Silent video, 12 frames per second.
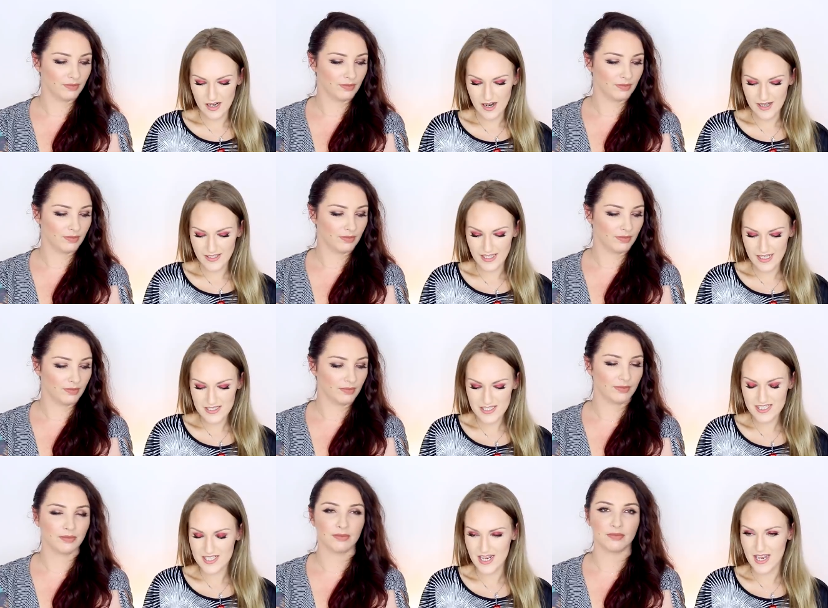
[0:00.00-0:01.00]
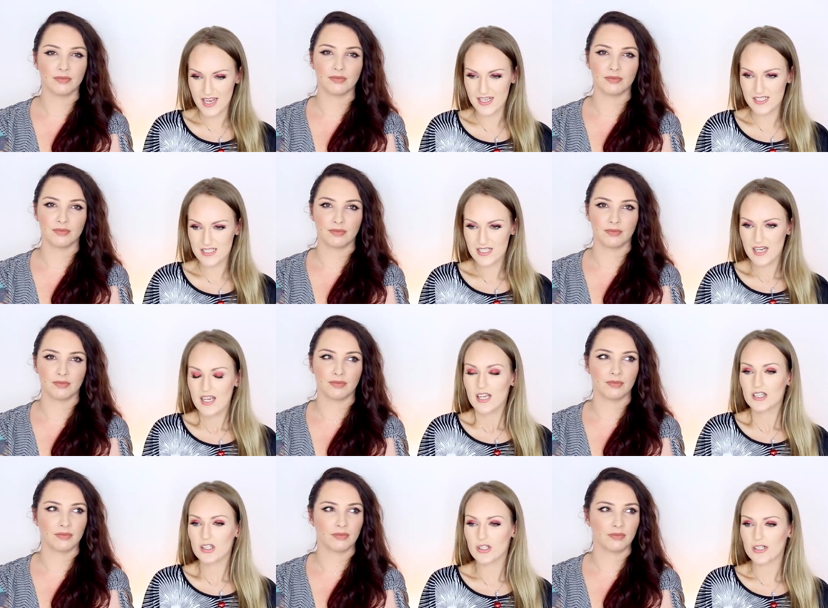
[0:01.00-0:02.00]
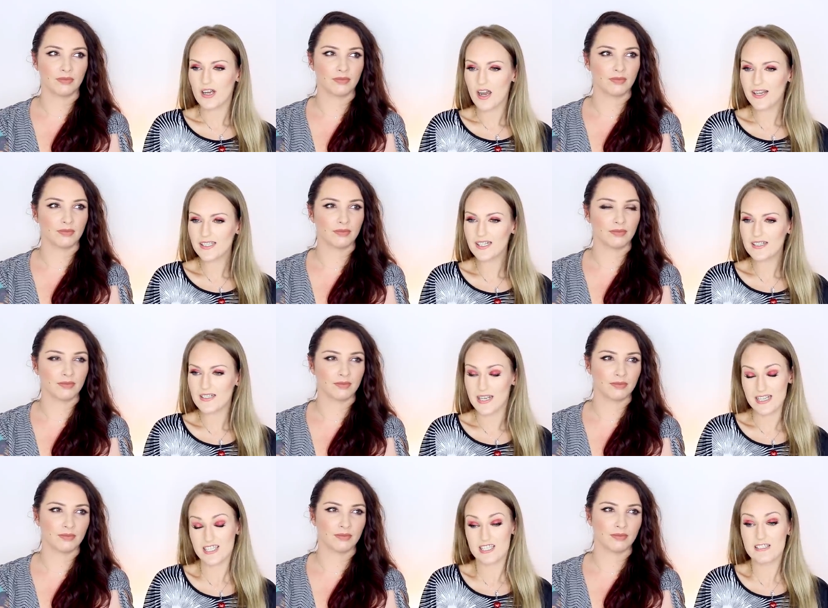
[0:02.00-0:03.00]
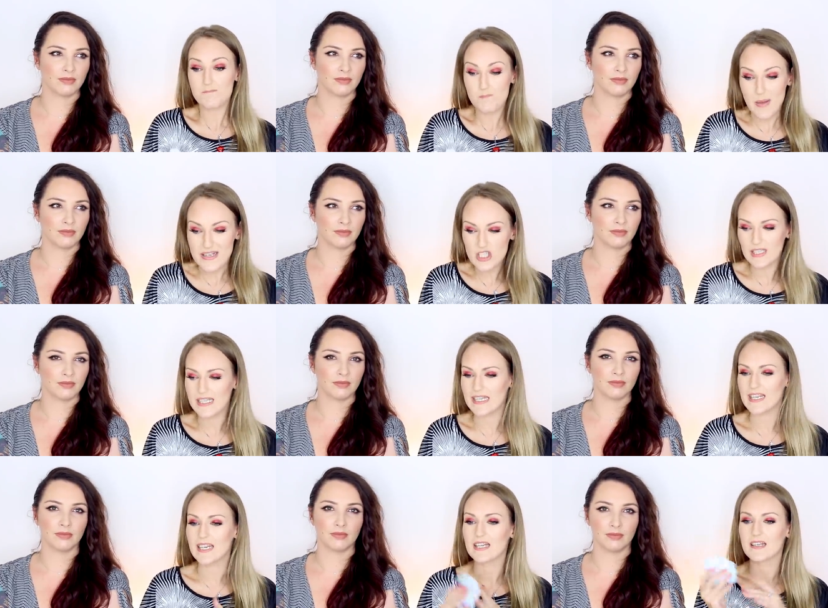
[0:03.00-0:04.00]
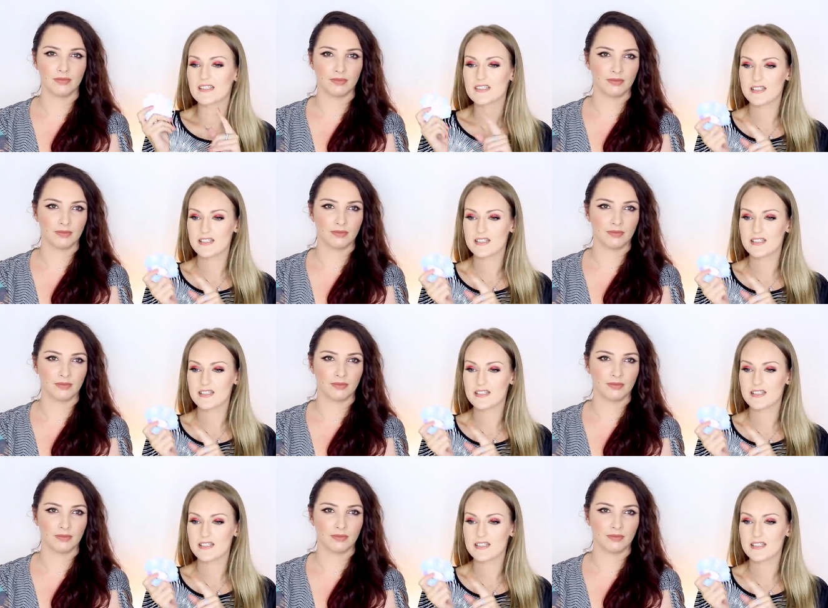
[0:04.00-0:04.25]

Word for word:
Speaker 1: I can understand... Look, I can... Un especially in